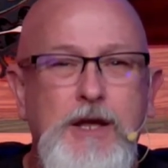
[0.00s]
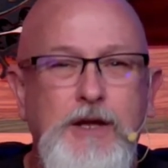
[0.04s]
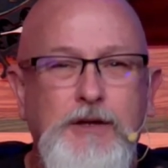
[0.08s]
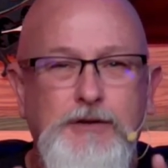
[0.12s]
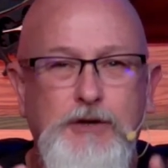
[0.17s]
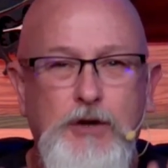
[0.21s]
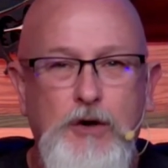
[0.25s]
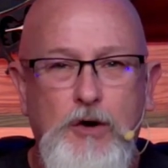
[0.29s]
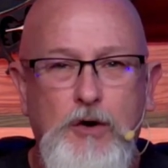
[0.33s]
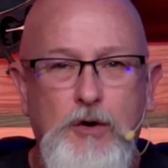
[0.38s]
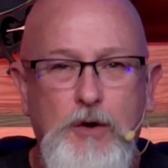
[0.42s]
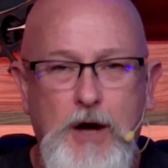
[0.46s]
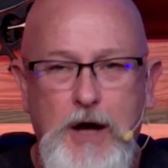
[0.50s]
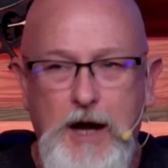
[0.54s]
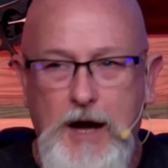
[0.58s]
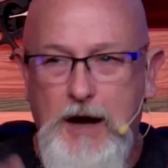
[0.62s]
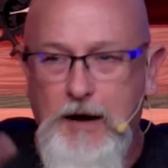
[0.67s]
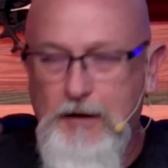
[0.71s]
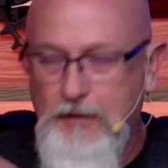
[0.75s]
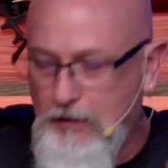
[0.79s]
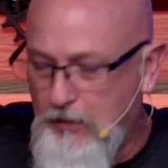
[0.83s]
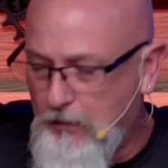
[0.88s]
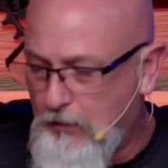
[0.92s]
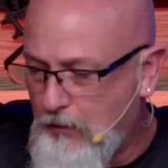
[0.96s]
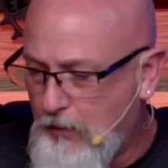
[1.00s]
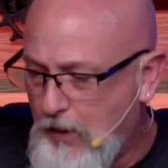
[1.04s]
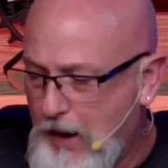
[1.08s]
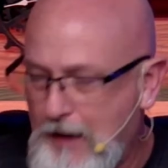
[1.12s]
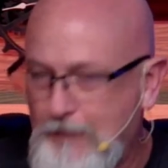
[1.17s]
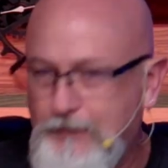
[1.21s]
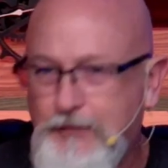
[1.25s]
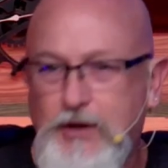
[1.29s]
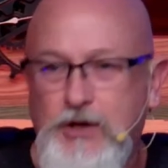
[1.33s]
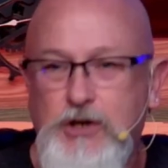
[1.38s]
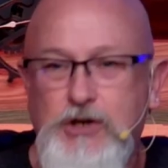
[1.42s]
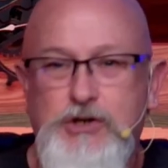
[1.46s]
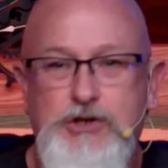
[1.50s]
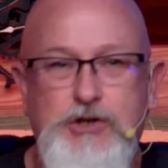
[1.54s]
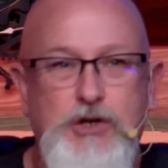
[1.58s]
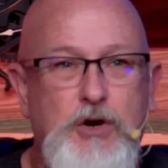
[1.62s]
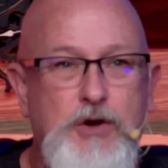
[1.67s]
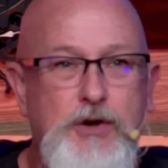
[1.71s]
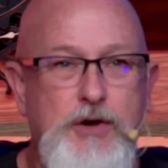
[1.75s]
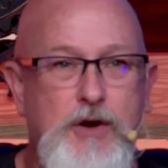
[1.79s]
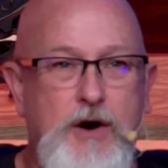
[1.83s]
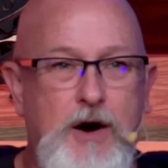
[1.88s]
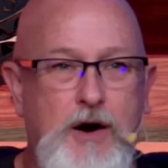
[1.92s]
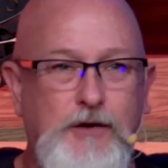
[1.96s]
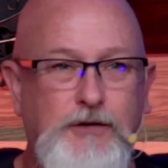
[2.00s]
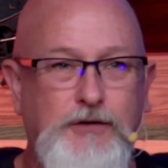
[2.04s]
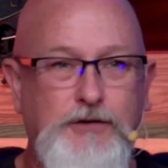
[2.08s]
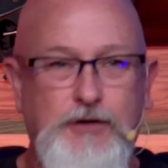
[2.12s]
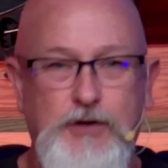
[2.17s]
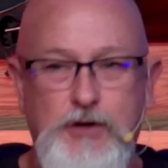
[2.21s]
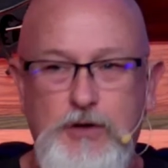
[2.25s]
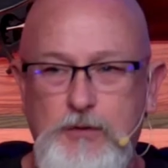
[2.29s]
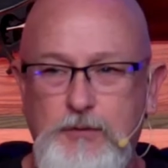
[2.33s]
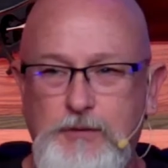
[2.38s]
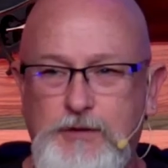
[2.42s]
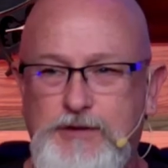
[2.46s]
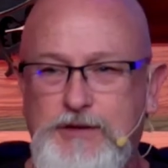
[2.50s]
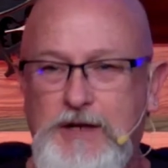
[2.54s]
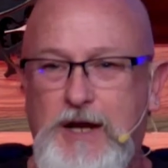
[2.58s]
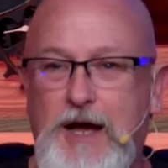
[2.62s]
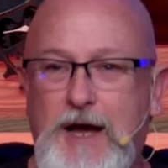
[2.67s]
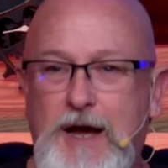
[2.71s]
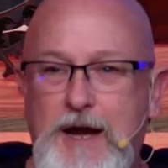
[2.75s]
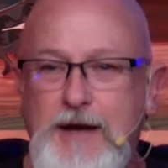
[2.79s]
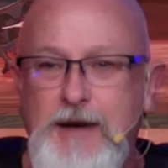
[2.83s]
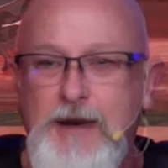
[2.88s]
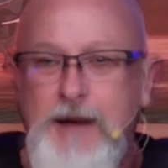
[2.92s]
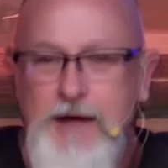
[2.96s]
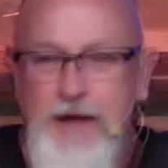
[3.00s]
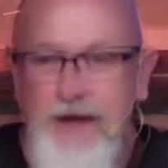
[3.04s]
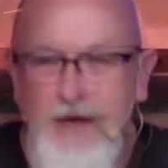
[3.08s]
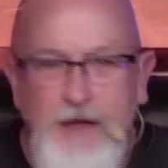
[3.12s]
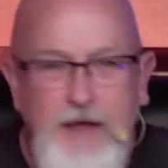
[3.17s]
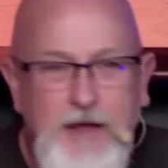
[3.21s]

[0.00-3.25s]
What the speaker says: So Rob's going to show you our Zoom side.